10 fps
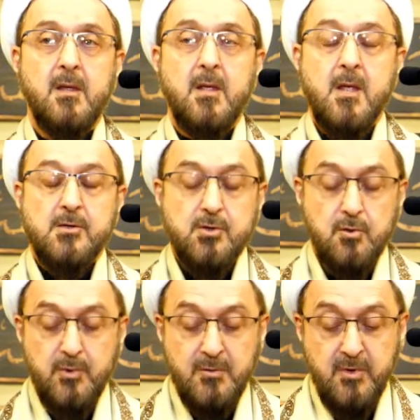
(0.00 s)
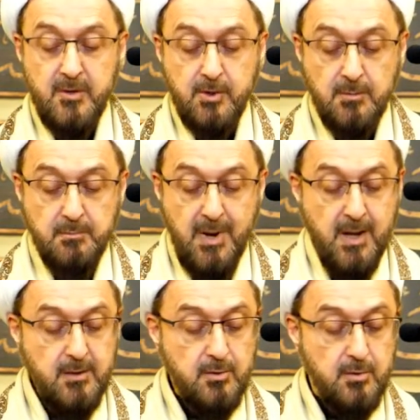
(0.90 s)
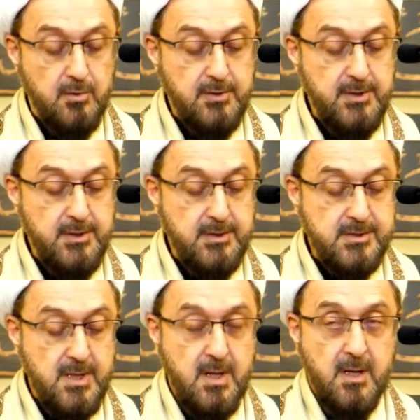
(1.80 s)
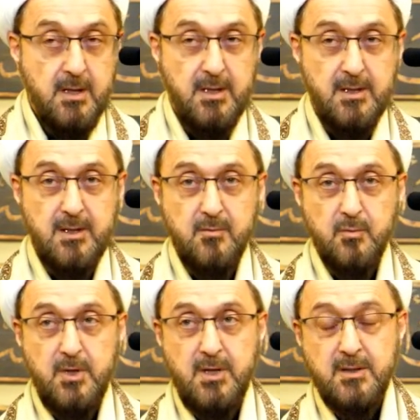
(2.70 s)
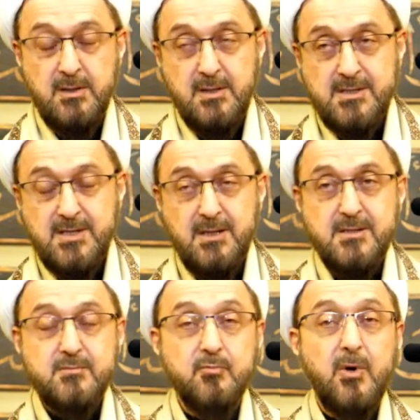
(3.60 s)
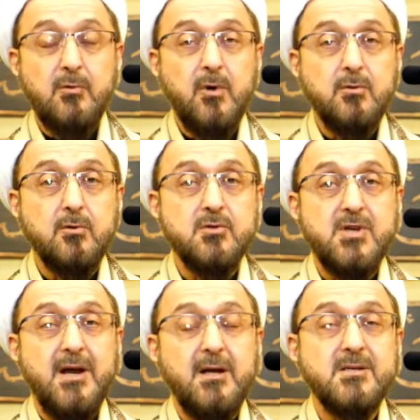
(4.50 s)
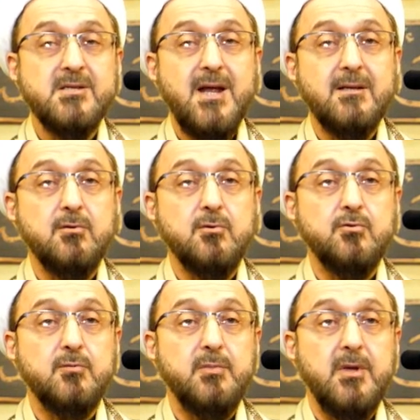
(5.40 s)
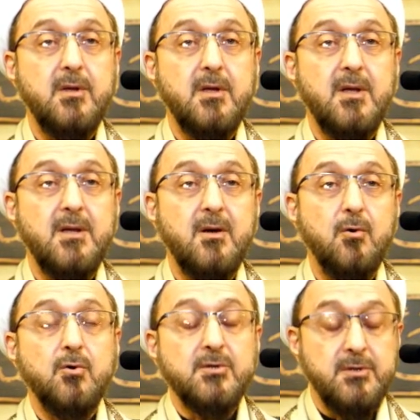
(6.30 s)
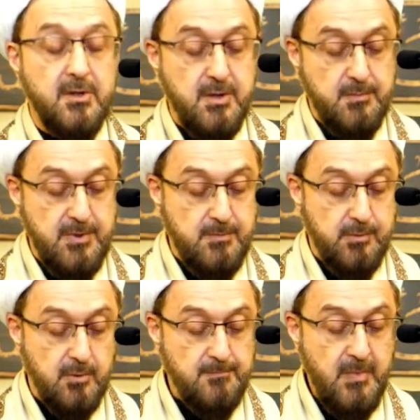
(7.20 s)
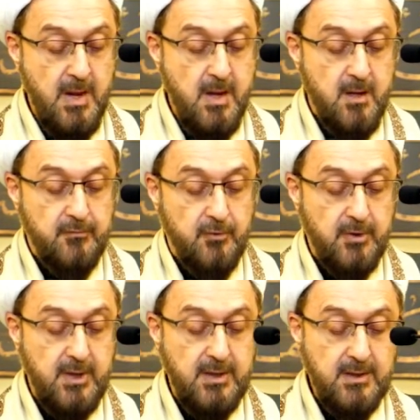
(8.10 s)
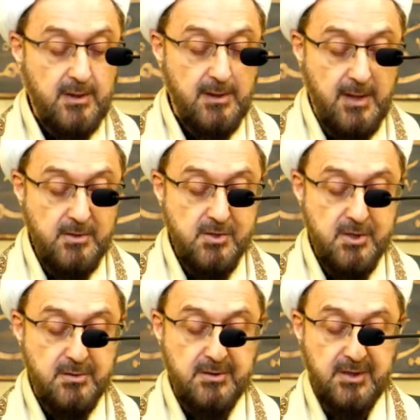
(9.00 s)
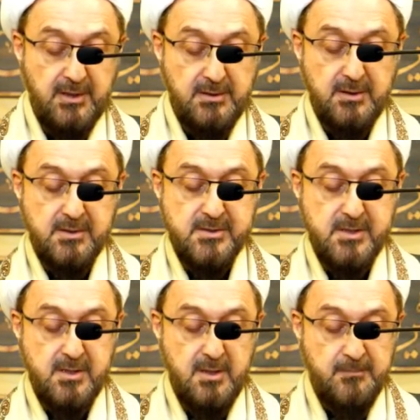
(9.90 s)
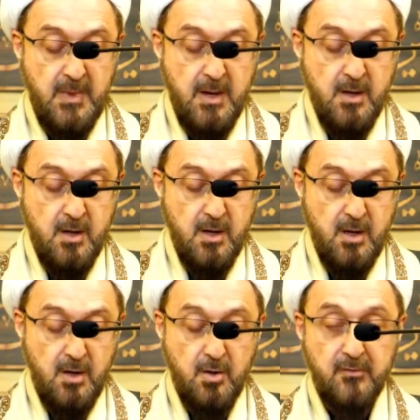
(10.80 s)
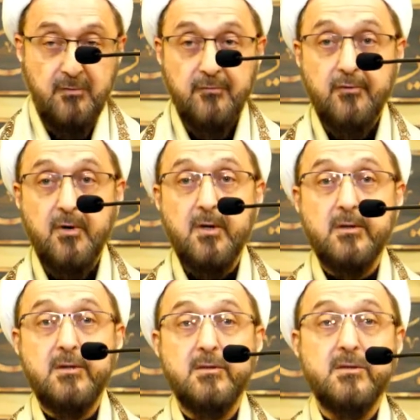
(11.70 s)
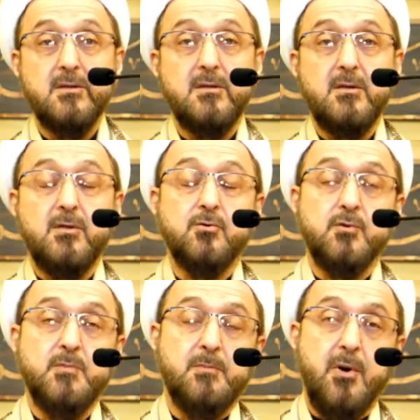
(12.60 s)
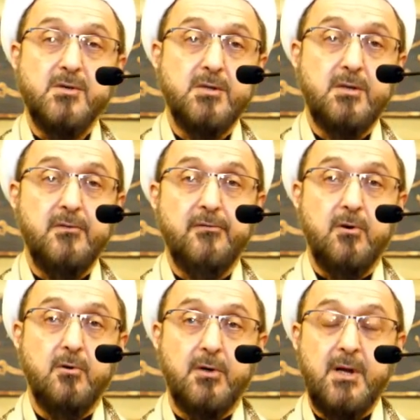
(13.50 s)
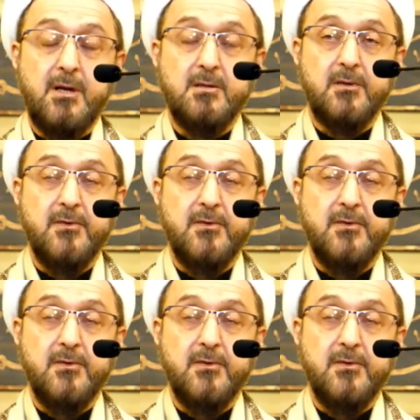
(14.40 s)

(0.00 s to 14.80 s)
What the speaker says: So when we combine all these, in the sense, one Sharh al-Sadr could be in ordinary people for inclination, tendency, it could be positive or negative.